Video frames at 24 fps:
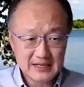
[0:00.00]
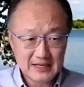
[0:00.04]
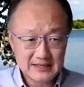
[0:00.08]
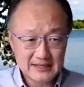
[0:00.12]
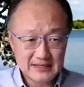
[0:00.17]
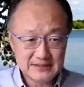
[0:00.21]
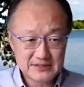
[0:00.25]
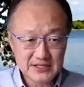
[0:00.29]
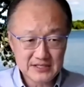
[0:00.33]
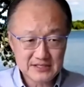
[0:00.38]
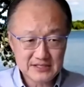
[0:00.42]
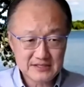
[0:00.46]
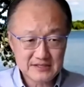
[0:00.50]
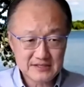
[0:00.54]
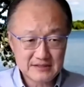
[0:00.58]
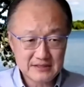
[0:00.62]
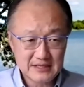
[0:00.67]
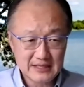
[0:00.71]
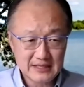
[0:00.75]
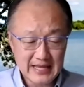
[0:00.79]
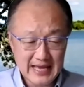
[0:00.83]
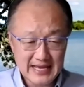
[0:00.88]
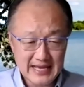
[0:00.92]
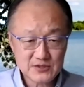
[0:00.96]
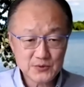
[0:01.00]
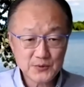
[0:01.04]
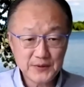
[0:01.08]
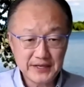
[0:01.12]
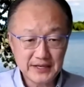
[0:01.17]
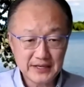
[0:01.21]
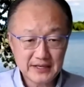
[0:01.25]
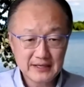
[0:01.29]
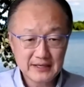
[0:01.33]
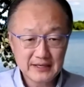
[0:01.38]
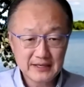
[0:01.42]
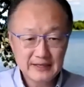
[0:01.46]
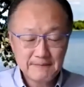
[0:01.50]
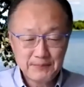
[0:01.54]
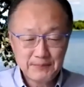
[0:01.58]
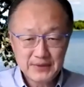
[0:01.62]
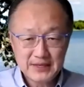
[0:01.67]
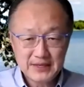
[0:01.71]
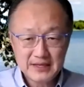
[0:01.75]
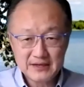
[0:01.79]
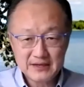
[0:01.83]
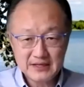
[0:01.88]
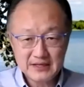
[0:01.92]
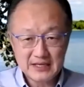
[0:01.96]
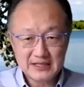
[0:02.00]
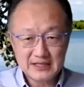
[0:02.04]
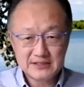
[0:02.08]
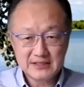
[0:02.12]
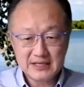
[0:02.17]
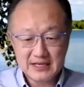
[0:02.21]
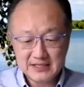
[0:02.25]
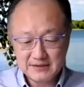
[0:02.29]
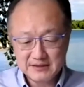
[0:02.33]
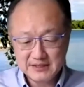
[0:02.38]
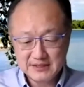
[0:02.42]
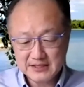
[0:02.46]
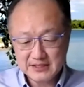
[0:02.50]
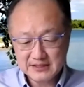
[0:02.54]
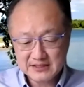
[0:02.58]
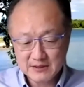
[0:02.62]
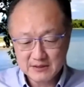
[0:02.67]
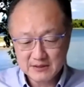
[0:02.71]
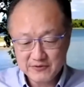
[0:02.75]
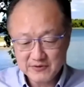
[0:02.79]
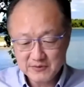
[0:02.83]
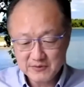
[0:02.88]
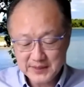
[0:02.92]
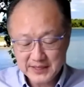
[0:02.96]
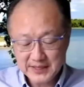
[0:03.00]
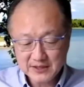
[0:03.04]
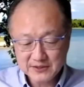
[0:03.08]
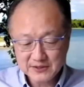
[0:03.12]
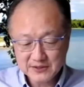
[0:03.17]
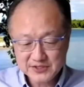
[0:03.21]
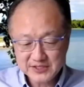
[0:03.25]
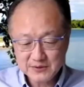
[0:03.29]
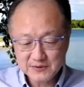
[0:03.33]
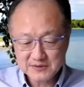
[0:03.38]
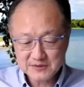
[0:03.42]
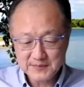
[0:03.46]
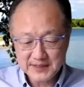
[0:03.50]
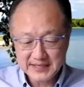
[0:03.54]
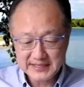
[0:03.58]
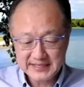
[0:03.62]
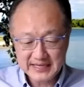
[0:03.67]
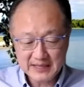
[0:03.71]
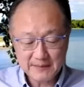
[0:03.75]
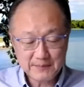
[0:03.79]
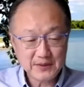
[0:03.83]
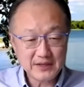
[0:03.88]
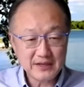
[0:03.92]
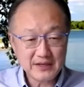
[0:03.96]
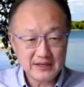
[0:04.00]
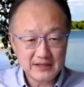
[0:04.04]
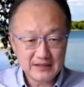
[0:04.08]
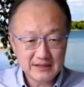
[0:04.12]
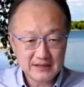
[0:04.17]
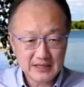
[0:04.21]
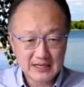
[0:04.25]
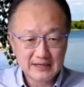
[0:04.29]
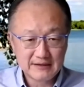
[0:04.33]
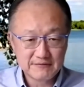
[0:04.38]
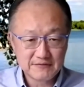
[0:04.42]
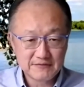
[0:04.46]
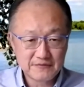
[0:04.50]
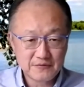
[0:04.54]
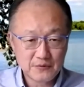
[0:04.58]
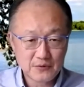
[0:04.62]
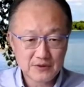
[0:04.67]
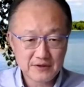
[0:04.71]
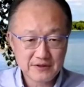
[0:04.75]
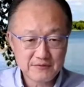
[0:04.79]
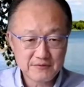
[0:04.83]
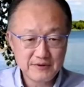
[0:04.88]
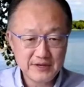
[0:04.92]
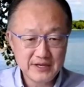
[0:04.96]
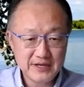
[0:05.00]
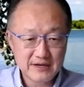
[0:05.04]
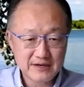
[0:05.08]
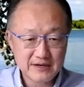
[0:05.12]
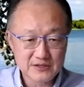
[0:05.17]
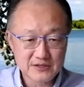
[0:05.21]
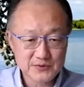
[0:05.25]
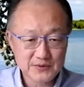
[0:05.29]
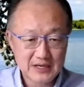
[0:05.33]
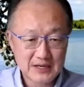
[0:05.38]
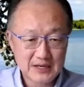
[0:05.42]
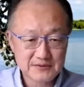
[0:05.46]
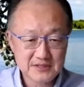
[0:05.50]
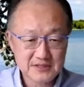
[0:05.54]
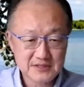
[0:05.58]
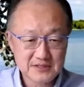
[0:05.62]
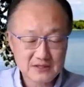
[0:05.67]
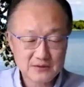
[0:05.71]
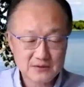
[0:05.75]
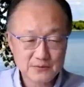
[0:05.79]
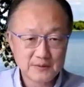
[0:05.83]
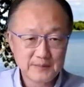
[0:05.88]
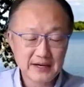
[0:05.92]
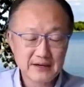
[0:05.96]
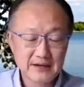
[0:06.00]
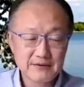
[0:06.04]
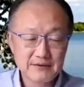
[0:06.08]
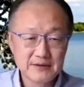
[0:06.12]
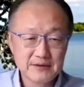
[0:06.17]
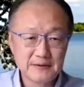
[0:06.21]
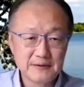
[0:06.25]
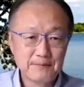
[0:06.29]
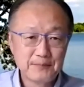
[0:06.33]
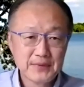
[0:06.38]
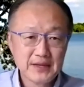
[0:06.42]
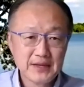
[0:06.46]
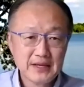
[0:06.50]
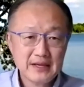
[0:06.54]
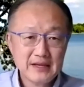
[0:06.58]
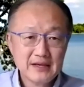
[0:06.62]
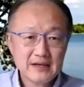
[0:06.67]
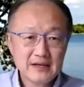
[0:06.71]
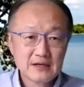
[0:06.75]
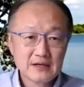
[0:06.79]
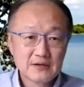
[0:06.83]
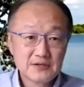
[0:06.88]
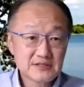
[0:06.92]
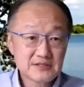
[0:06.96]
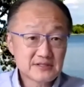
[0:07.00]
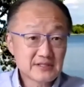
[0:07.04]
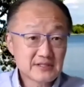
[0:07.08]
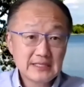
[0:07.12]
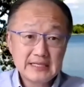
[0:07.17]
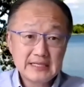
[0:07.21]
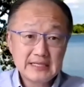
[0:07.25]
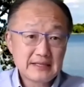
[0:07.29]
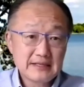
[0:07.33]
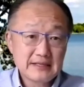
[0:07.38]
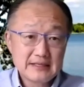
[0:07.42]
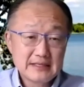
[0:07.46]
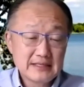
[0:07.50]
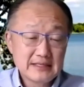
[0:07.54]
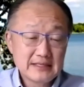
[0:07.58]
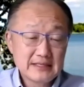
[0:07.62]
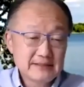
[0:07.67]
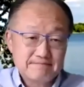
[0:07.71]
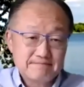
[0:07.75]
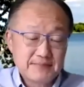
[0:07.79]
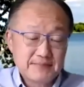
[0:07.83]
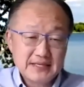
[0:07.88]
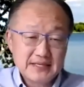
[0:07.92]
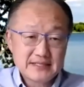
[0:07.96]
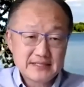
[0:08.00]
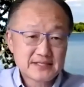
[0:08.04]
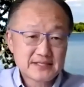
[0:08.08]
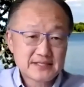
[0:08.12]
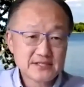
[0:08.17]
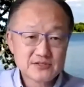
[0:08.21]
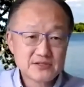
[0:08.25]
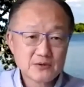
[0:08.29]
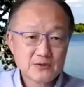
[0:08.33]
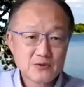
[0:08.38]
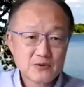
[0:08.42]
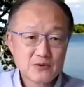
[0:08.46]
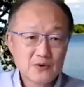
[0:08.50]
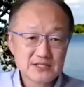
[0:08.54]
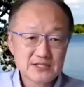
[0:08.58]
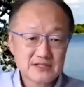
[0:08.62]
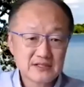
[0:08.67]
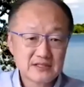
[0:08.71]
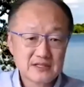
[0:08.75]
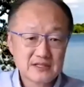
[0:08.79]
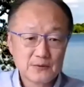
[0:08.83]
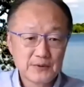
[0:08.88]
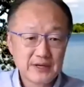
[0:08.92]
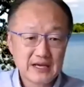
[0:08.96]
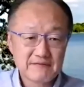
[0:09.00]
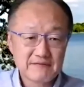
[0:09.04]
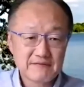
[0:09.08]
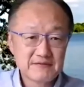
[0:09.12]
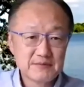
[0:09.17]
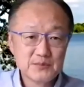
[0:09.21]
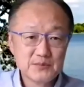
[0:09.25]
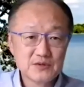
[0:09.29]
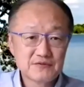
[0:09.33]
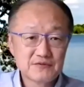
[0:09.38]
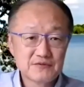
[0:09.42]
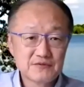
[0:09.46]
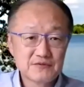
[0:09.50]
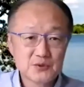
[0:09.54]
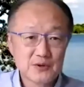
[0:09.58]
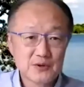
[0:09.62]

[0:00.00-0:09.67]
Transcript: just last week. And some of you may know she was my deputy for 3 years when I was at the World Bank Group. Kristalina thinks there's no question that we have to move toward